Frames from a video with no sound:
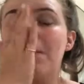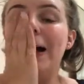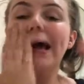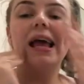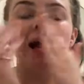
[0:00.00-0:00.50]

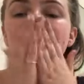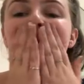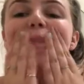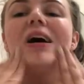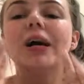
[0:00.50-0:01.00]
My
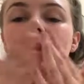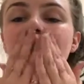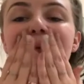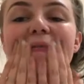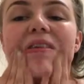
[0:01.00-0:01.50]
eczema
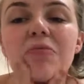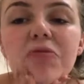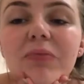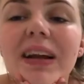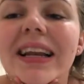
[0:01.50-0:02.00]

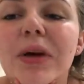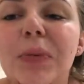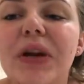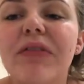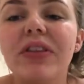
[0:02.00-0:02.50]
above my lip
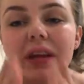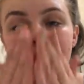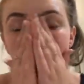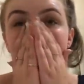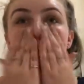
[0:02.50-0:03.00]
and
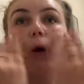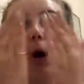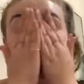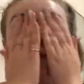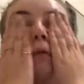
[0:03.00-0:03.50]
everything is
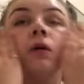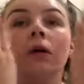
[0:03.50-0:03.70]
gone.